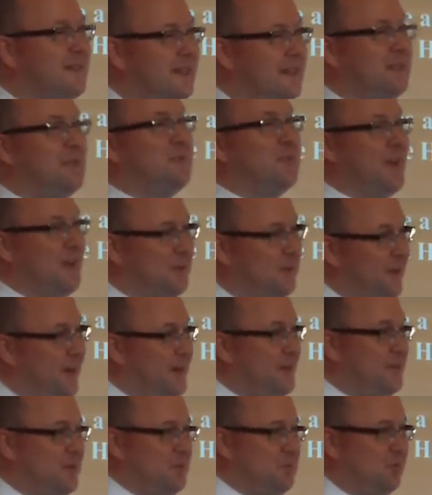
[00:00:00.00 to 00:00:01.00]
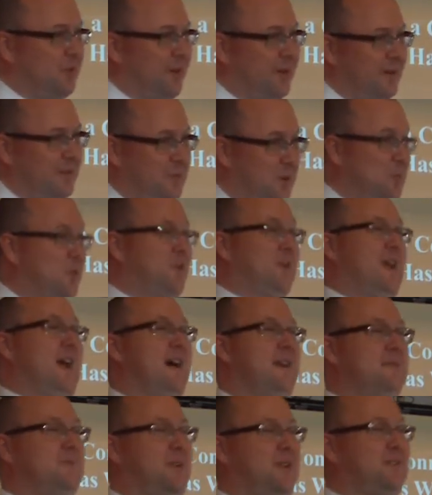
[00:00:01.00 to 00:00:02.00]
he lives outside of Sun Prairie. But we'll
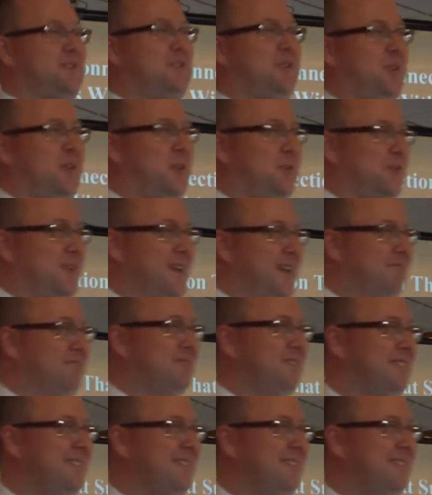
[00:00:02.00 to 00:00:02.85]
count him because he's close enough.